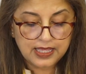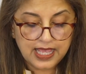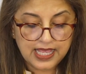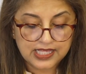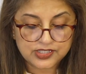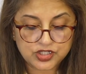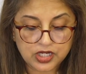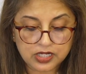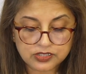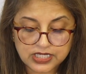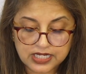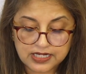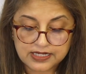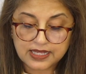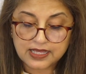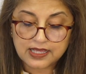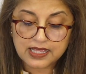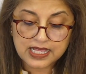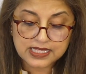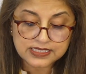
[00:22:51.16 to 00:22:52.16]
As Jacques
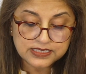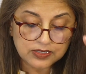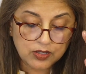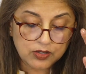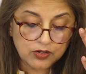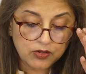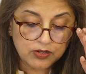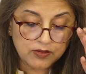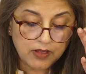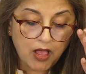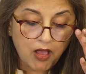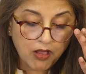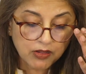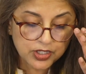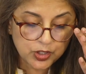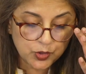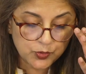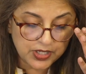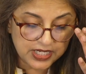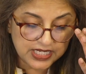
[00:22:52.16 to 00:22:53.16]
Derrida has
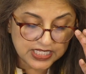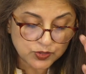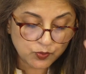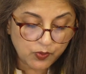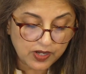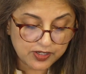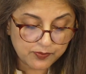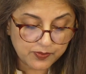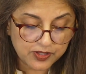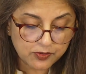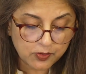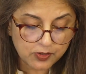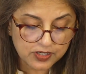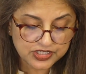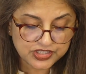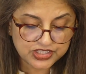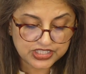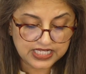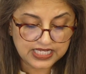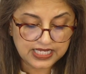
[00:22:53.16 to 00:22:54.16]
argued in his White
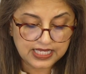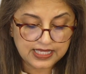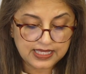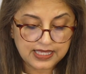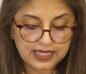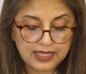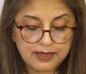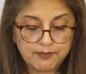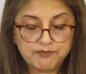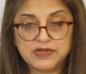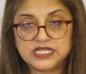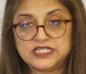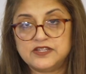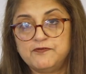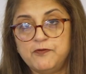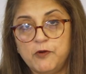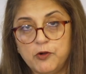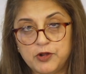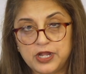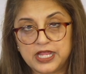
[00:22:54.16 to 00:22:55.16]
Mythology,
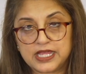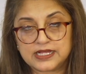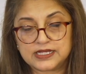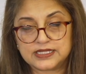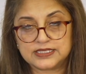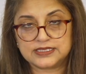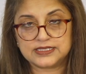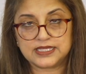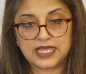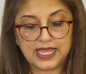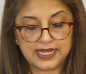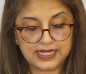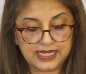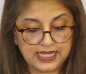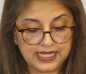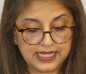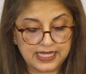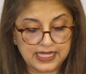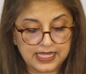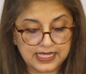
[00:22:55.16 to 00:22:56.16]
metaphorics, and
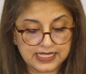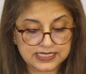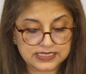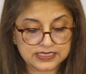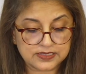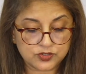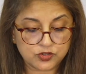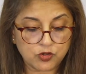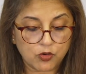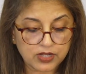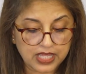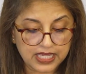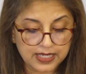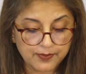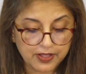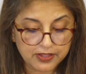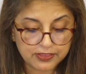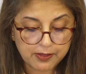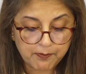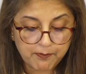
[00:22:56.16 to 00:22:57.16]
he is talking
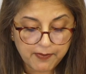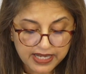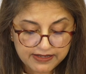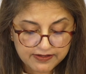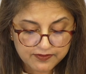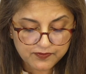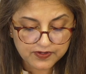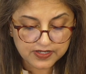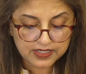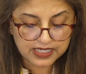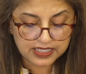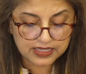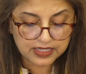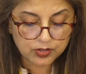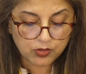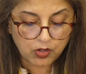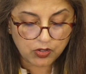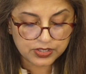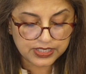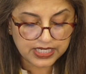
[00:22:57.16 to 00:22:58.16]
about the metaphor in the
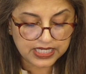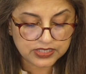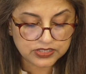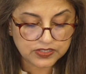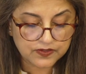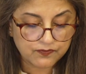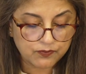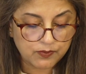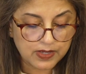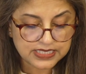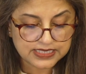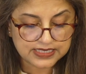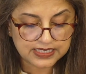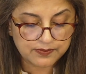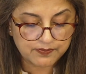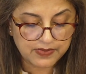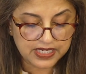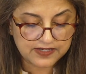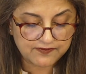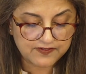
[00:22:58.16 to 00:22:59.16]
context of
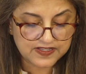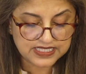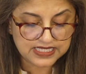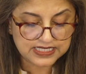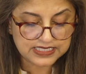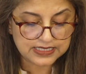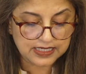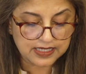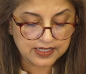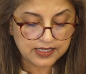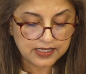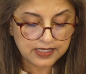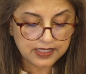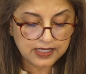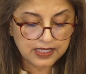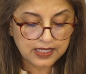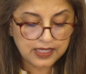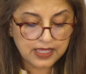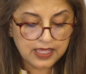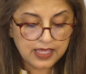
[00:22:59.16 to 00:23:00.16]
Western metaphysics here,
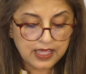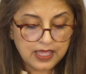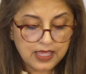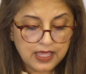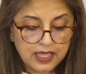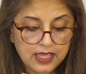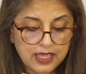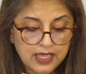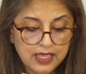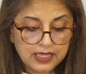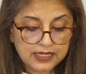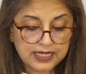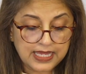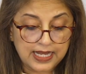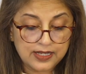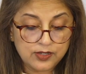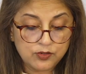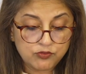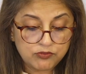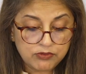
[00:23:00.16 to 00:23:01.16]

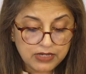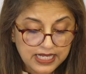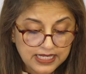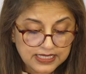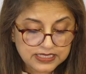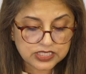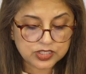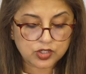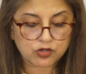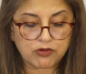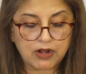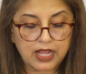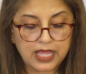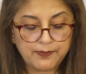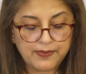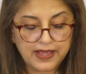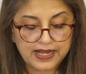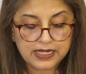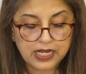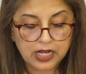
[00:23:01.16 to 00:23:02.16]
can
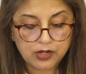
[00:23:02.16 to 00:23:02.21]
reinscribe and